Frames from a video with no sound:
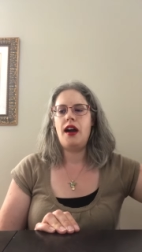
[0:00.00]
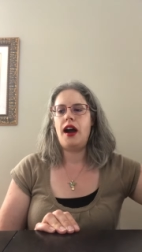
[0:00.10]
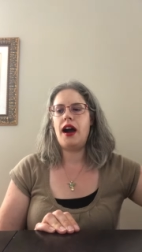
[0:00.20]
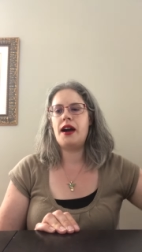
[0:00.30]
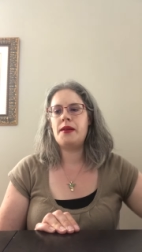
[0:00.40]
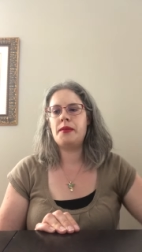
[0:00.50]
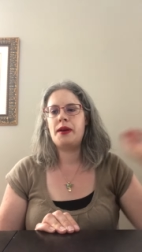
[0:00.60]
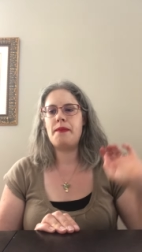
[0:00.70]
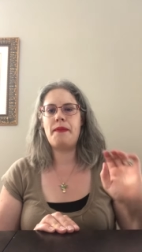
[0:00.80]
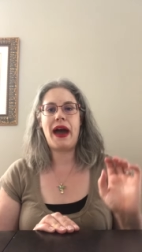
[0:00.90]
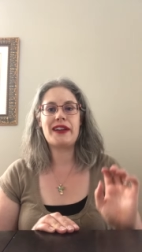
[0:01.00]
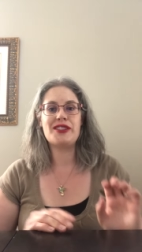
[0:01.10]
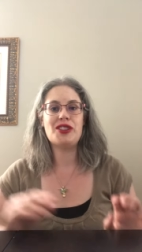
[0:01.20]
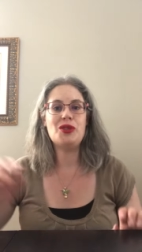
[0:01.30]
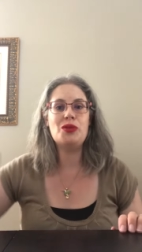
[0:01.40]
Back to
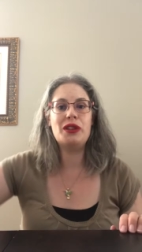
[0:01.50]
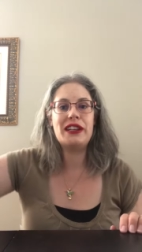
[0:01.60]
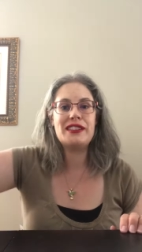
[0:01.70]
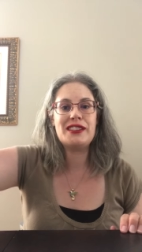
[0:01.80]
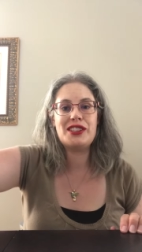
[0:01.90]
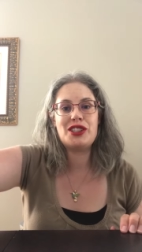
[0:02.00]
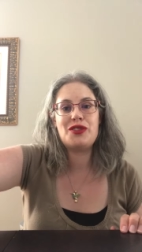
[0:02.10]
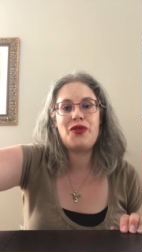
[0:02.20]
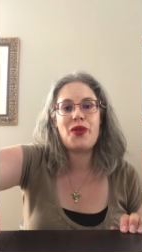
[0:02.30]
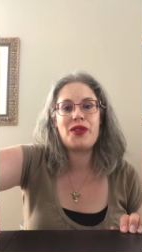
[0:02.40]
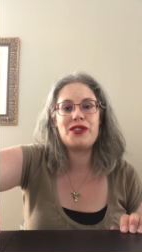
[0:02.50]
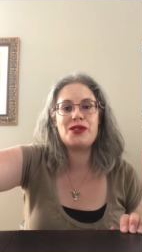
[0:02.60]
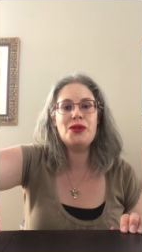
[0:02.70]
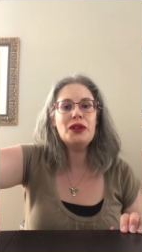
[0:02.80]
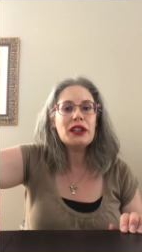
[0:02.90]
school isn't just for the
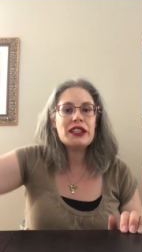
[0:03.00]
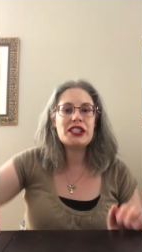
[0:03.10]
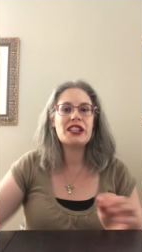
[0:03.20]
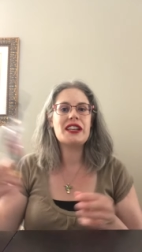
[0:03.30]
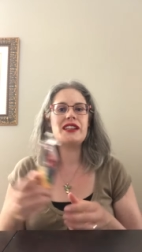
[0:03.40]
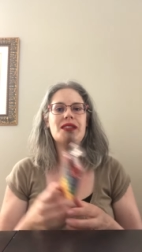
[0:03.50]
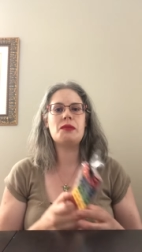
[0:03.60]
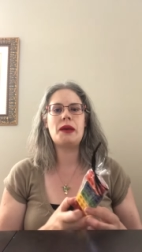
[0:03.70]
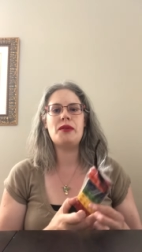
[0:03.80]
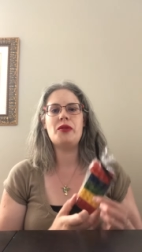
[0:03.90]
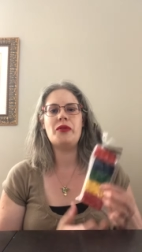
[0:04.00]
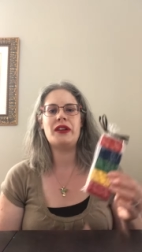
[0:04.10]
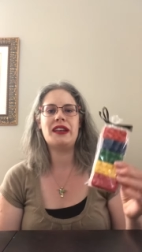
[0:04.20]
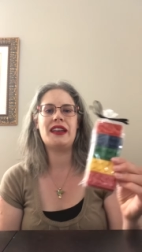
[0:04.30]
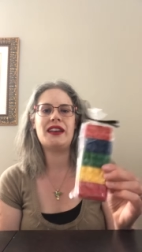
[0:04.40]
school-age kids. Maybe you
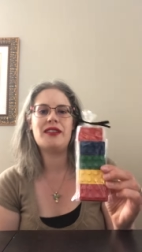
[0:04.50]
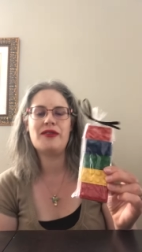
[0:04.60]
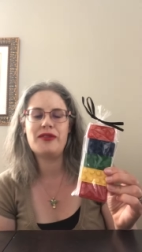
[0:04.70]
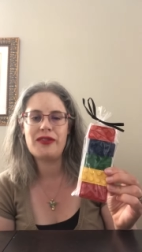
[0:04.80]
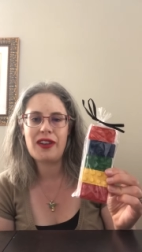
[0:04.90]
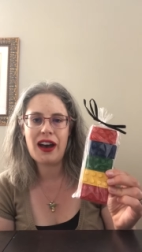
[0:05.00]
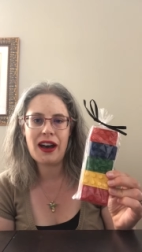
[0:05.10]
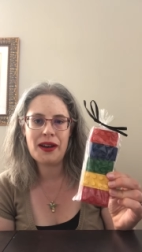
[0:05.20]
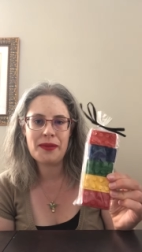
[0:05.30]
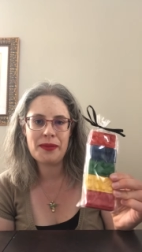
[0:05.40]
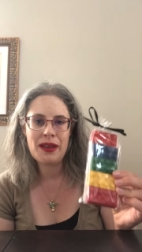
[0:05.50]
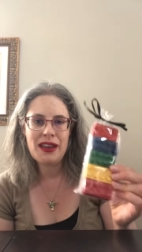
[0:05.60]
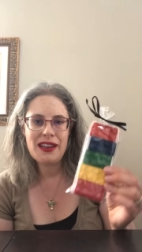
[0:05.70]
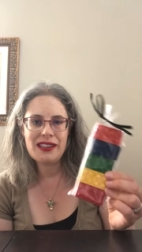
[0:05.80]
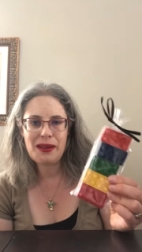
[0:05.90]
want to give
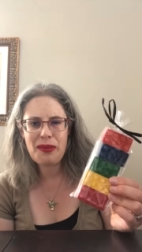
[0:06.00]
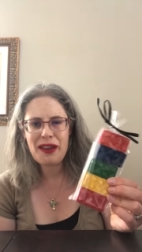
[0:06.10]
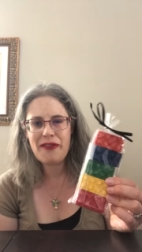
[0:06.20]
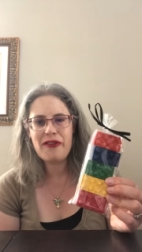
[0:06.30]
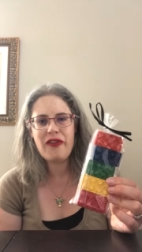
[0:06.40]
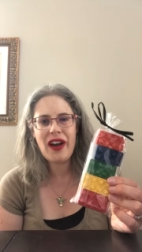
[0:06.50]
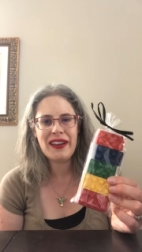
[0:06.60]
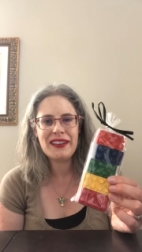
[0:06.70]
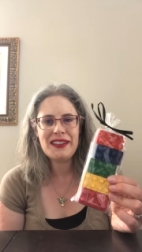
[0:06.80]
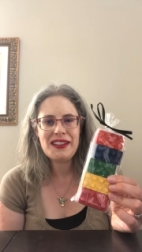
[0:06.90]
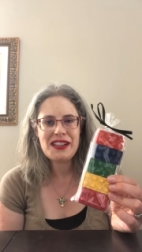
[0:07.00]
something fun